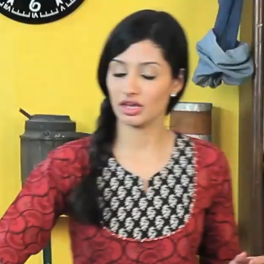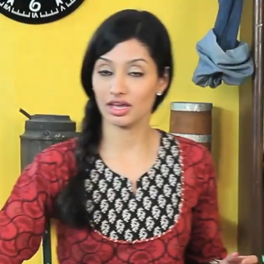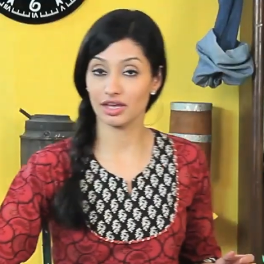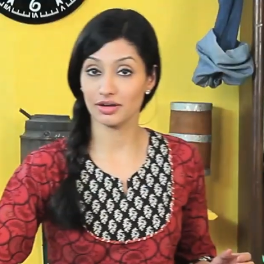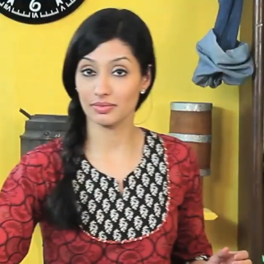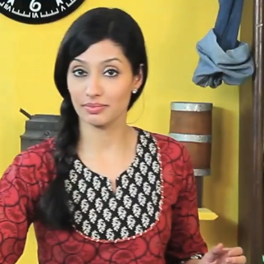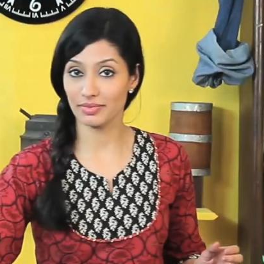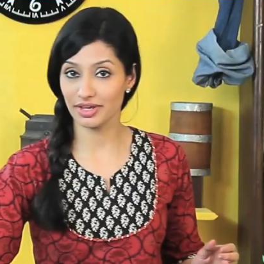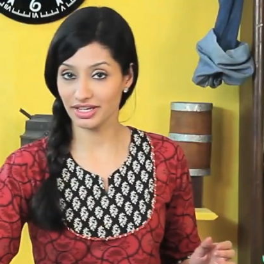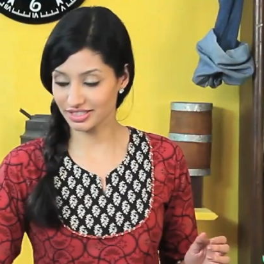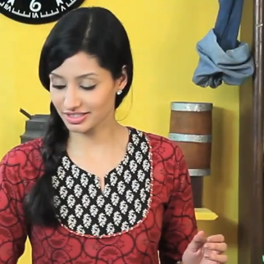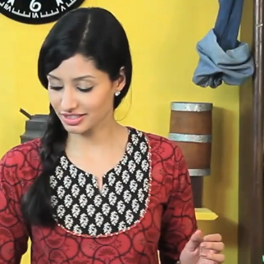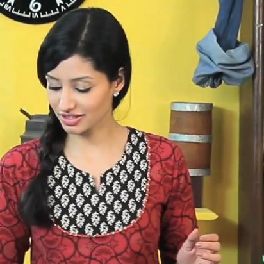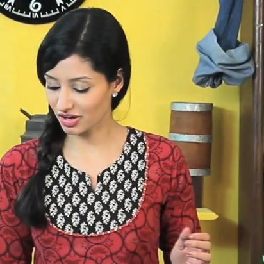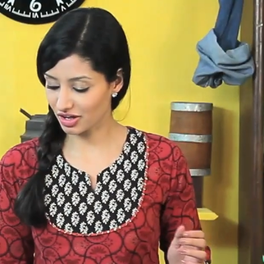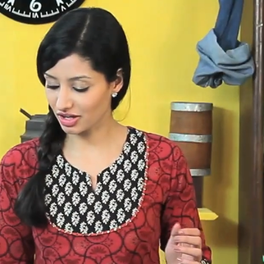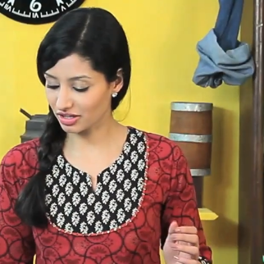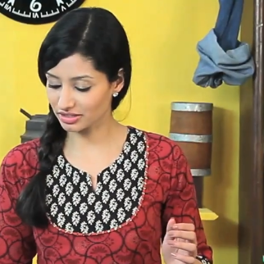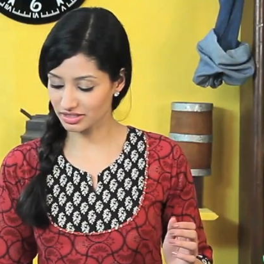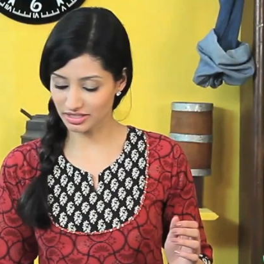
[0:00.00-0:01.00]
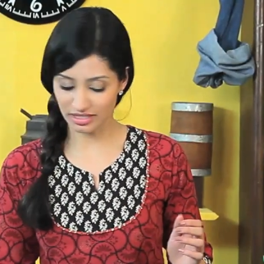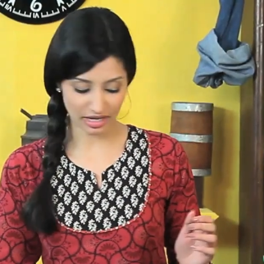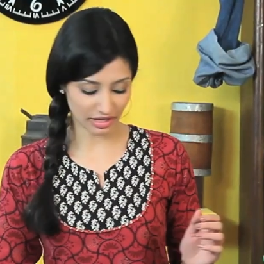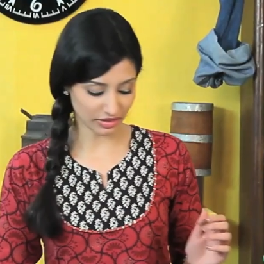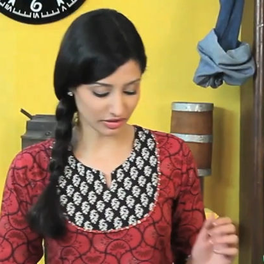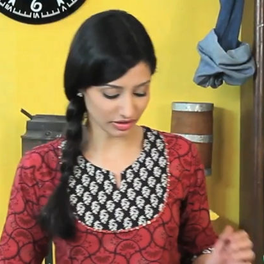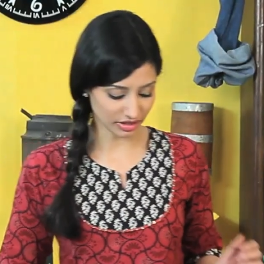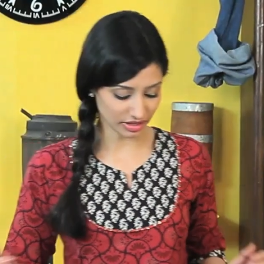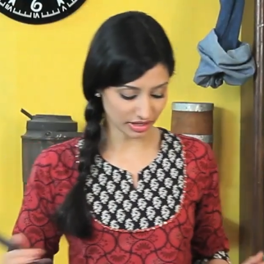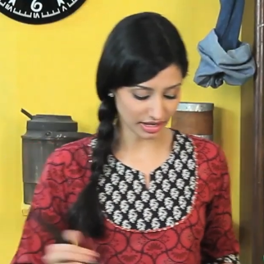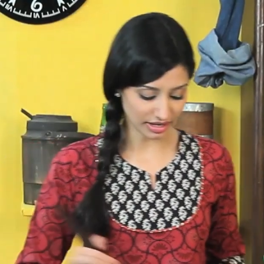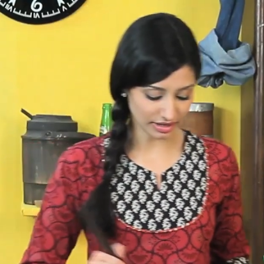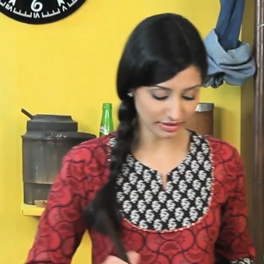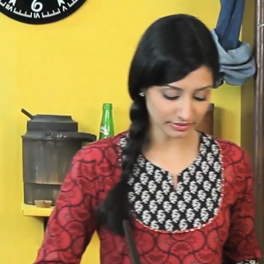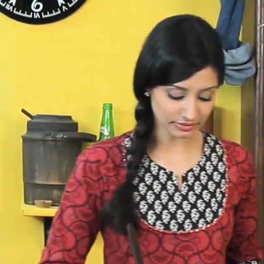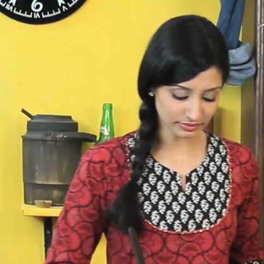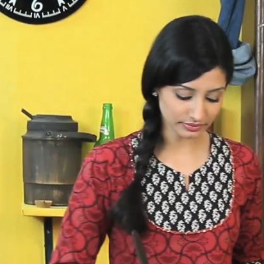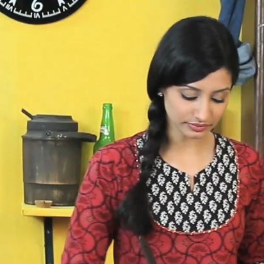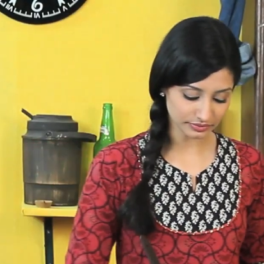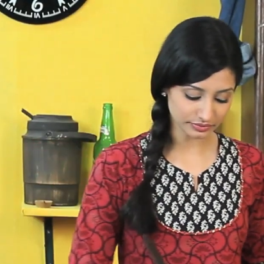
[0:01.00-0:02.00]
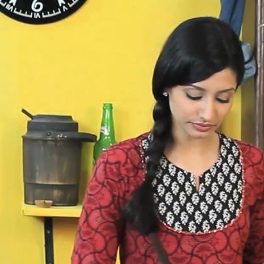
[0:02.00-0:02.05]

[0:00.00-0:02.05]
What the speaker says: and mix it all together again.